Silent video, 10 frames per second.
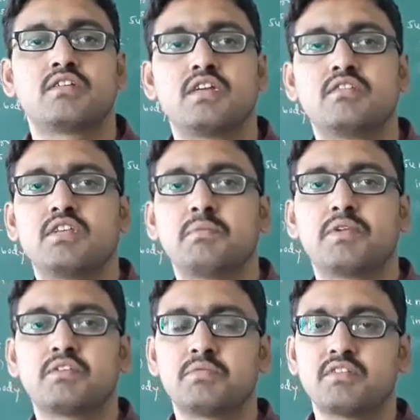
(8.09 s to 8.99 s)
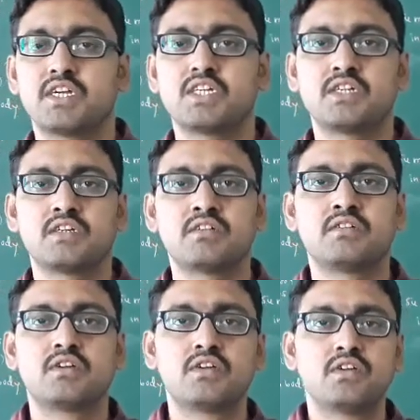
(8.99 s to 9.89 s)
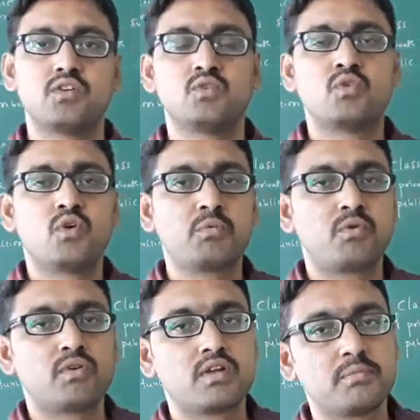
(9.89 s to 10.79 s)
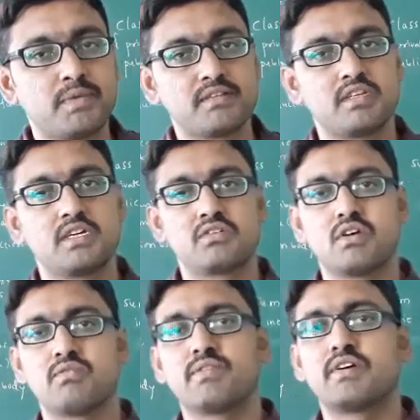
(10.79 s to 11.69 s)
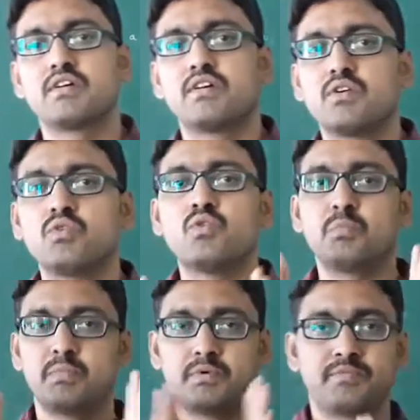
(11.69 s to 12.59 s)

In C++ section, you know about the basics of OOP.